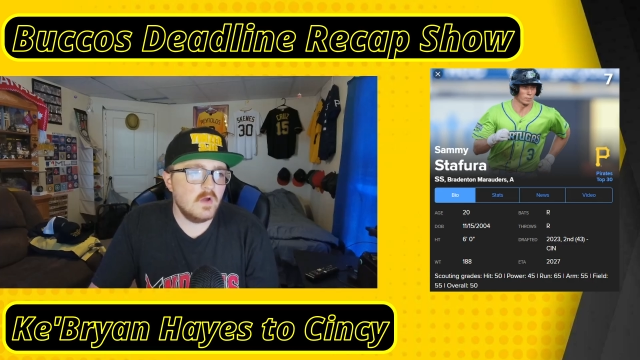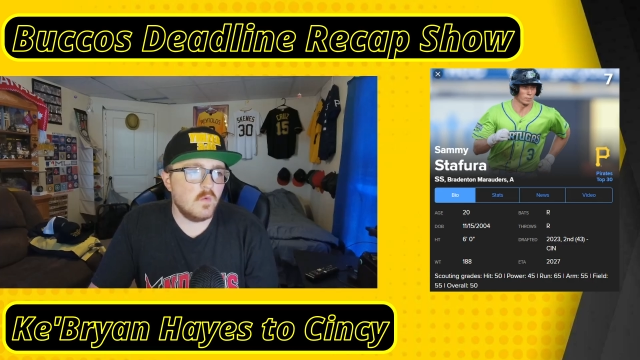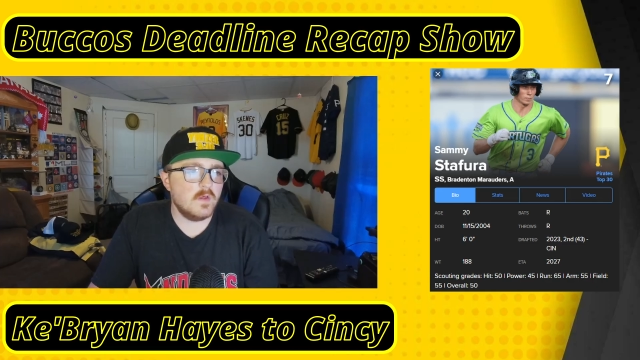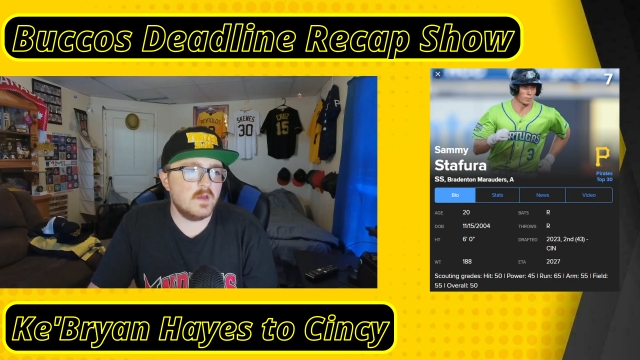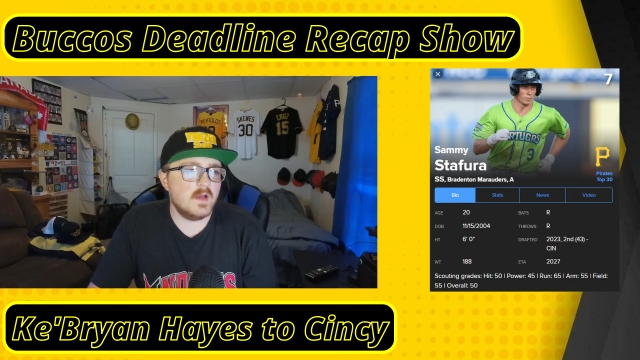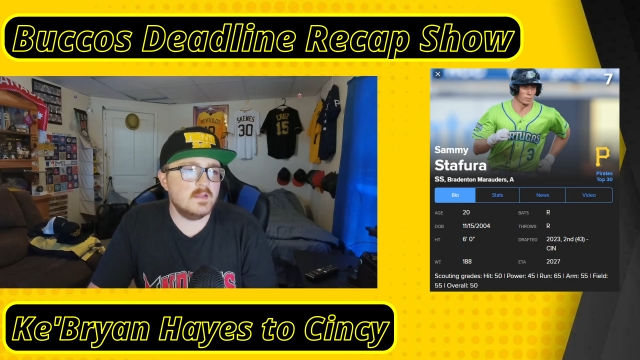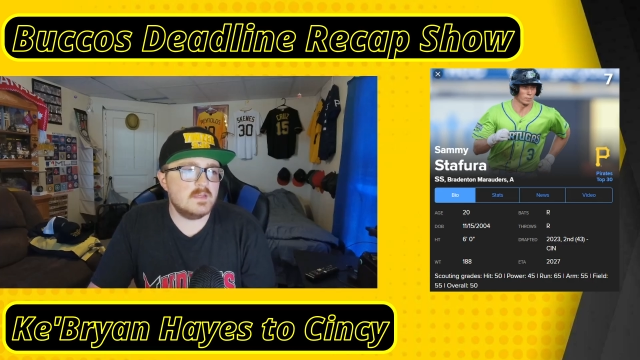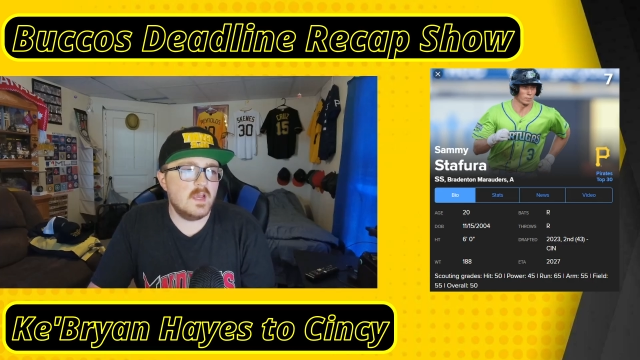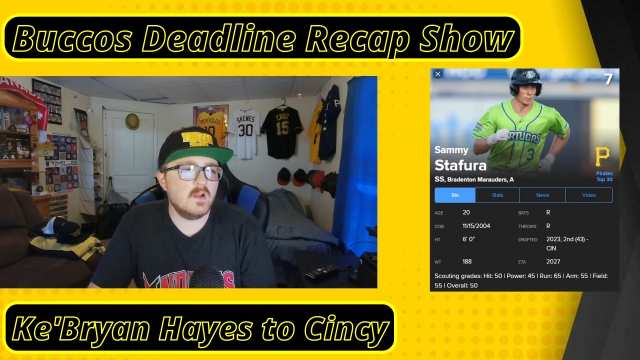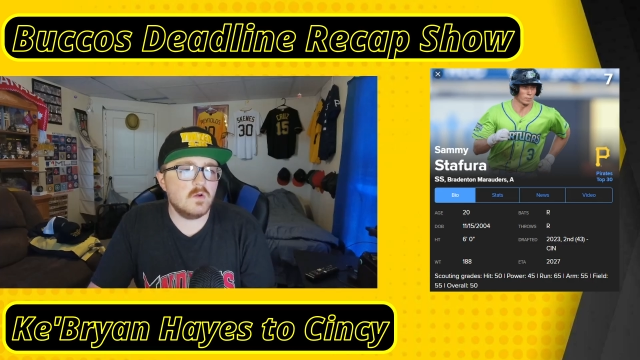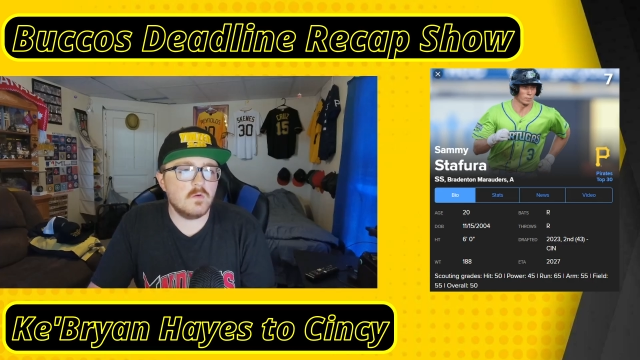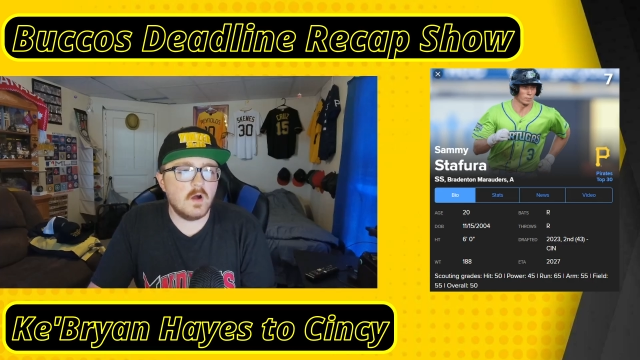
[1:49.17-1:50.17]
where they got
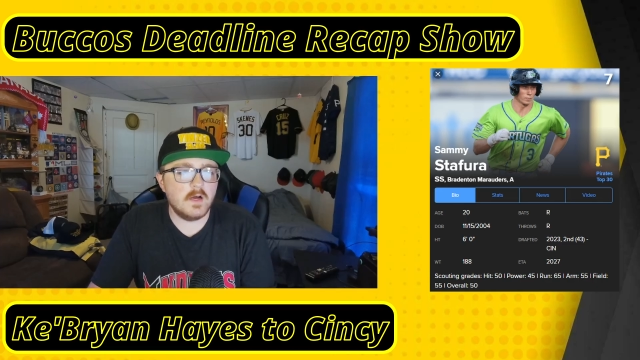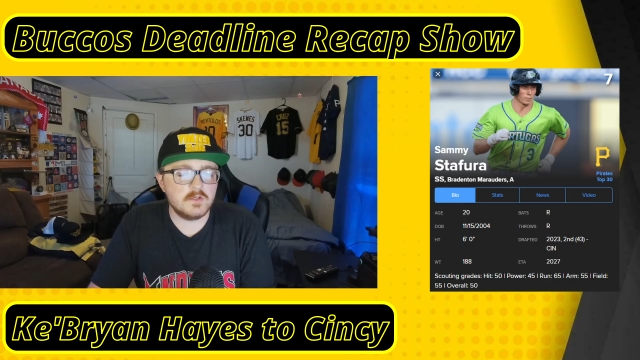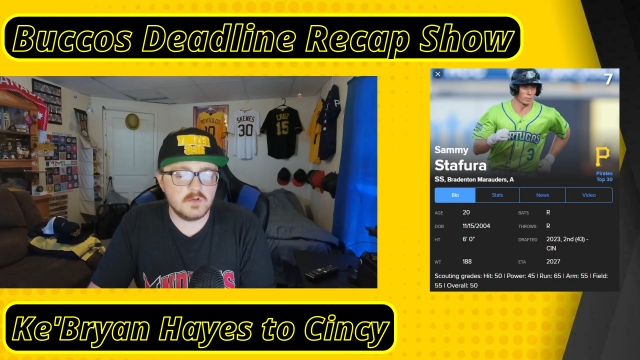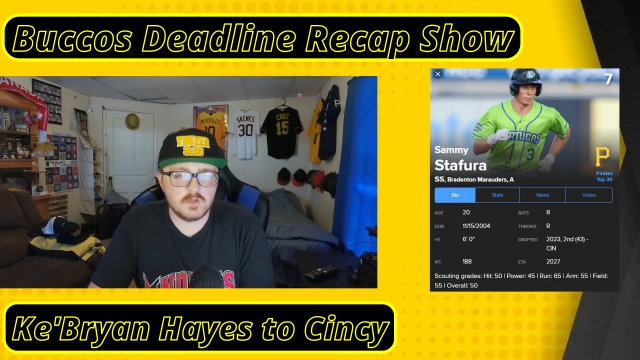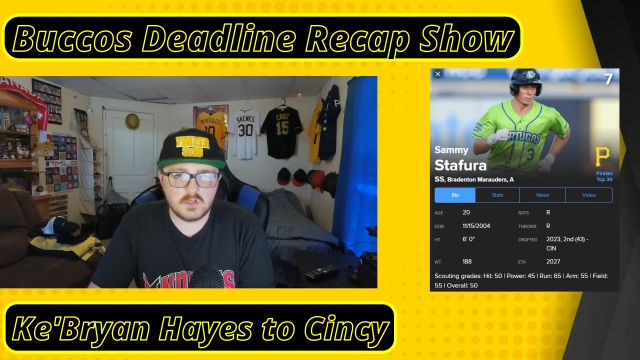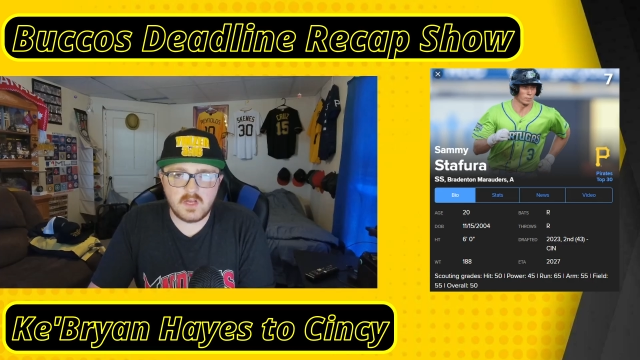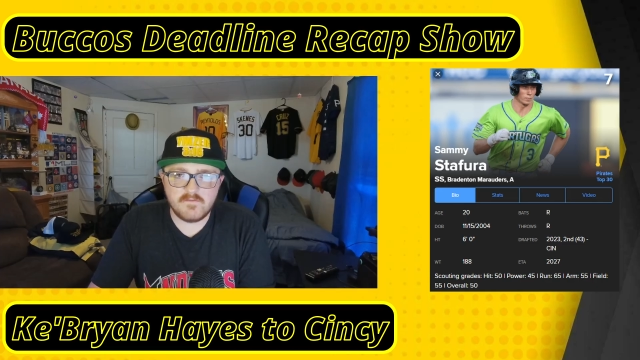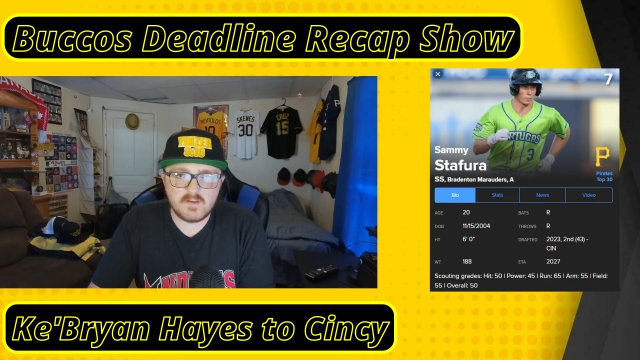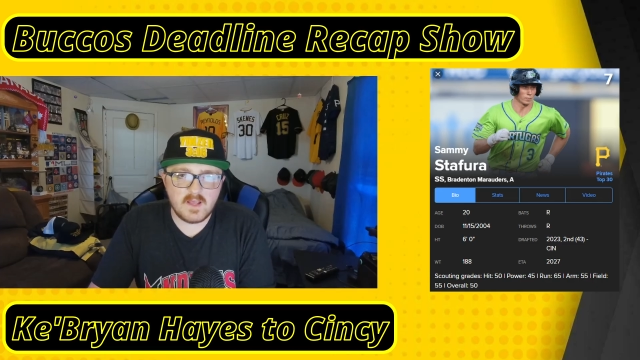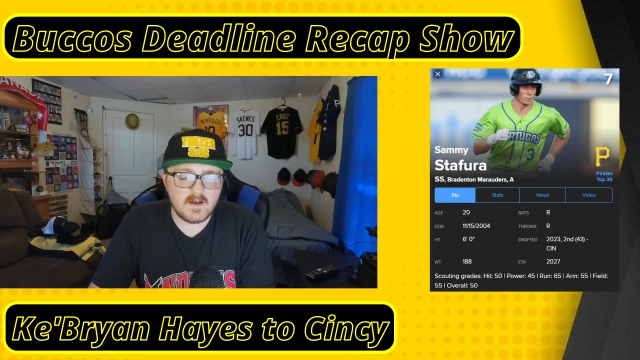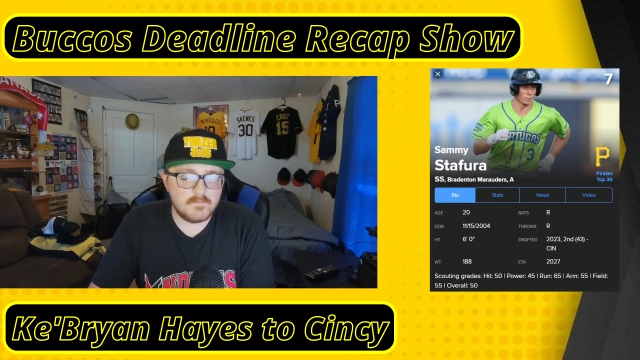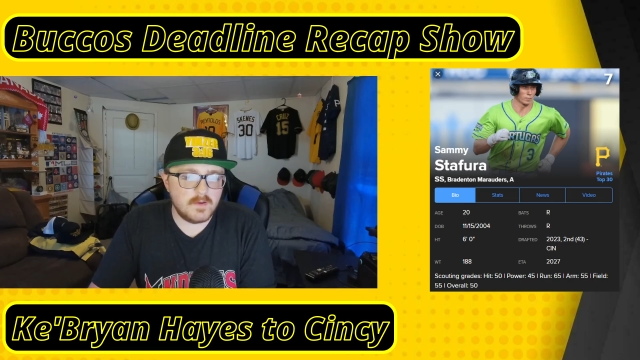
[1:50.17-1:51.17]
Taylor Rogers, a
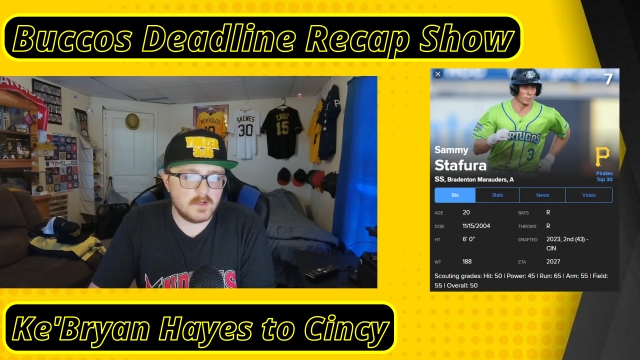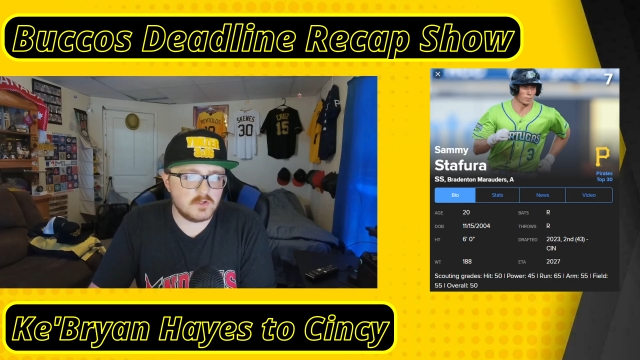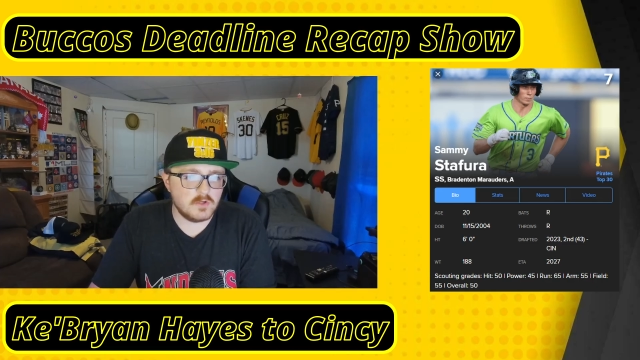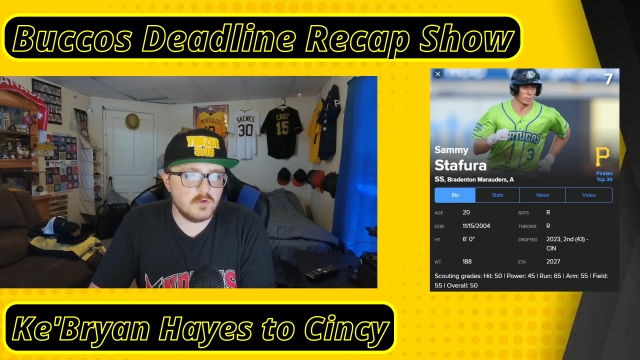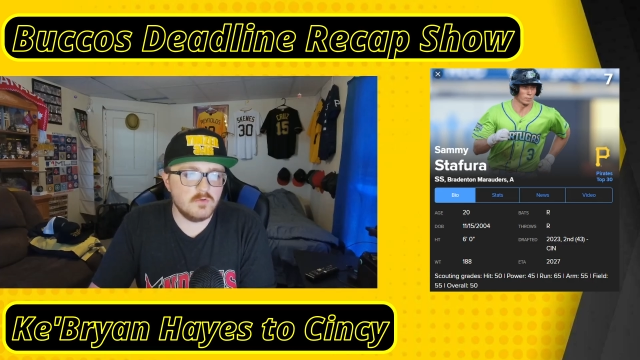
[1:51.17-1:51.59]
left-handed pitcher